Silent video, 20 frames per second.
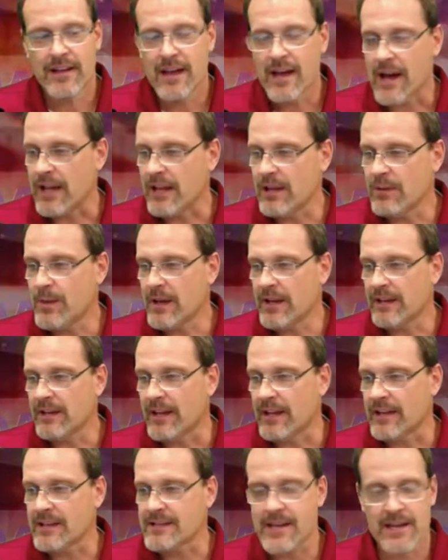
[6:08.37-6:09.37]
How you been,
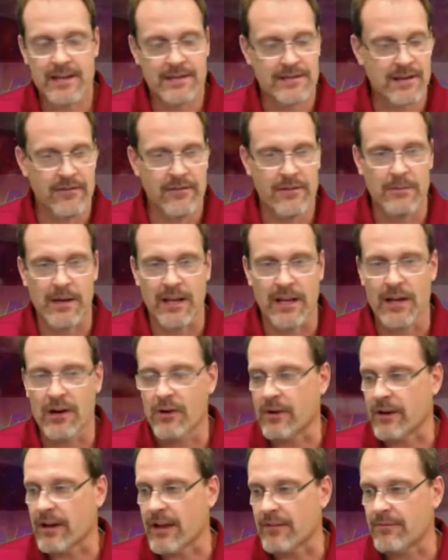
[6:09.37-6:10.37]
Dennis? How's everything been
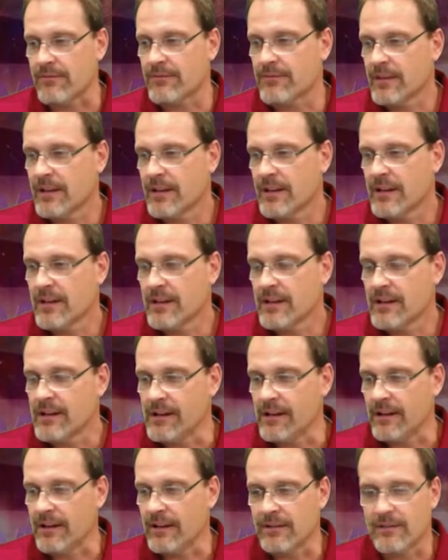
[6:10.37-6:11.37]
going? I,
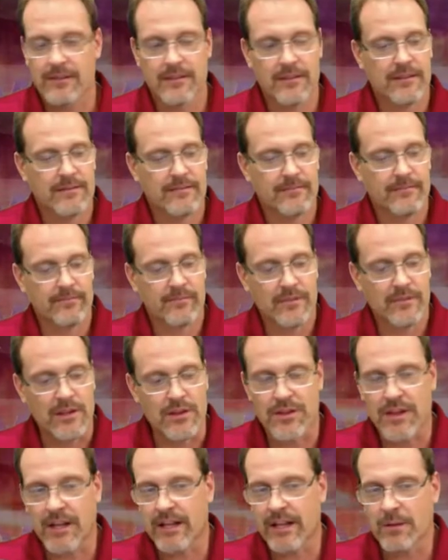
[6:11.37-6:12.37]
uh,
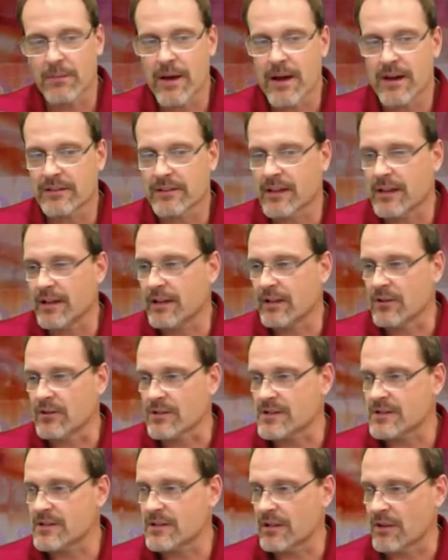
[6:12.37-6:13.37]
you thinking about uh,
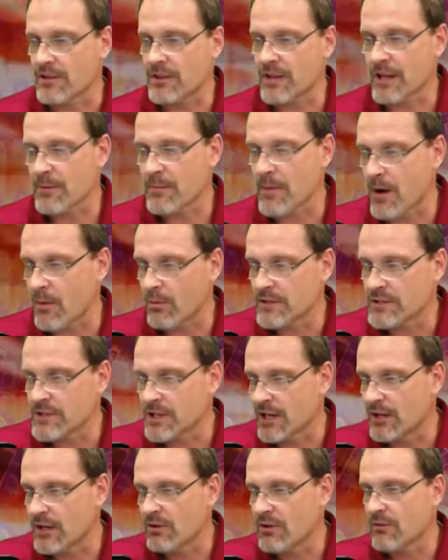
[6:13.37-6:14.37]
your, you think about what
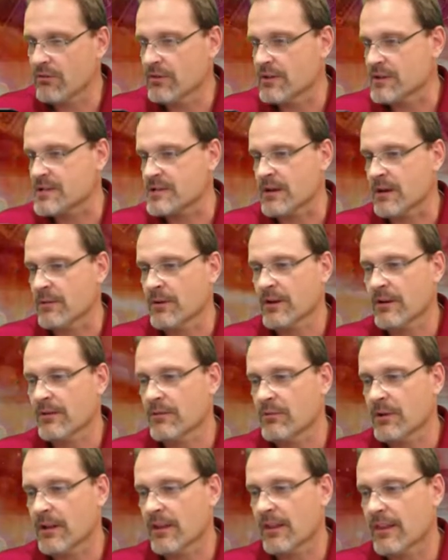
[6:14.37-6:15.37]
you're going to do over the
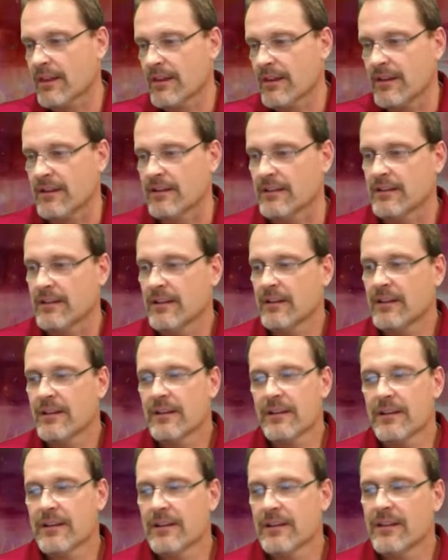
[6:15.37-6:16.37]
summer with the
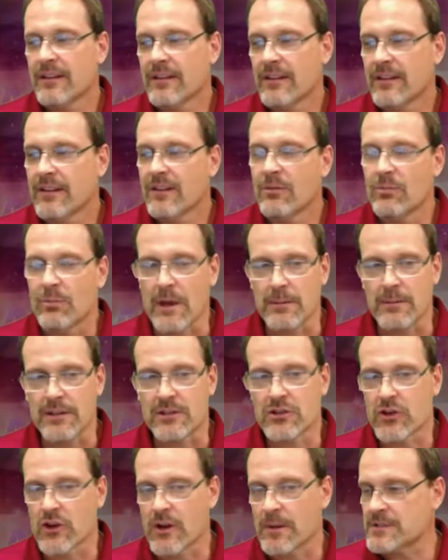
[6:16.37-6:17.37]
maybe
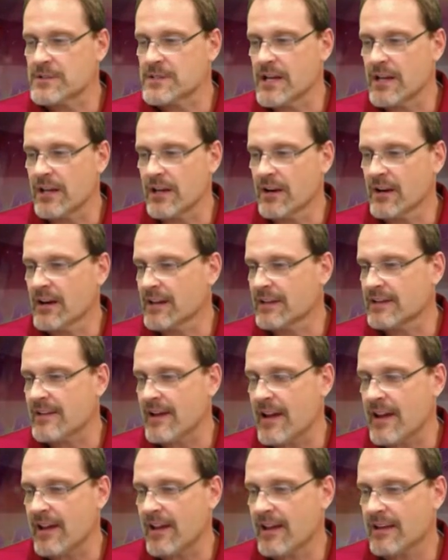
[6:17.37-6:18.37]
trips that you're going to
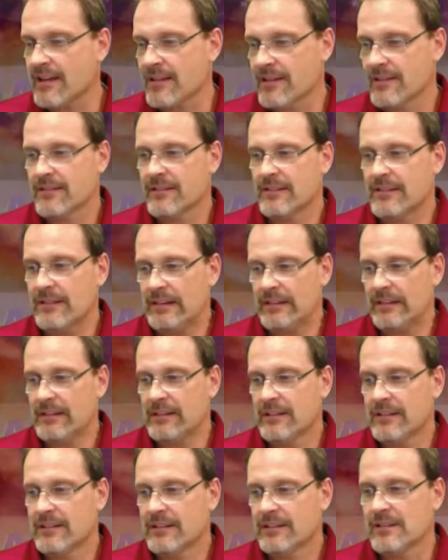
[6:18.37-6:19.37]
take
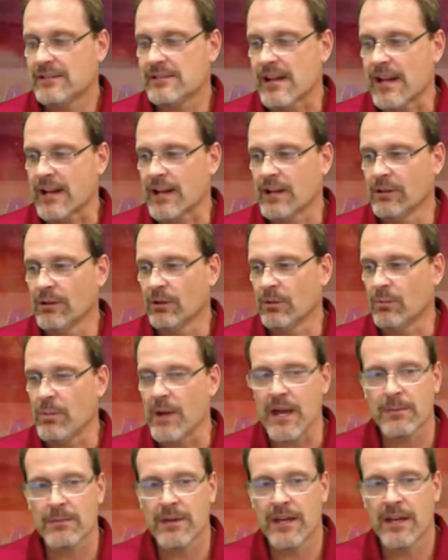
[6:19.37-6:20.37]
to take your little
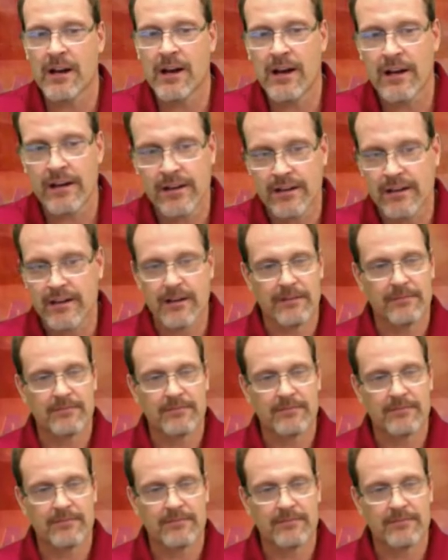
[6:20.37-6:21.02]
baby on.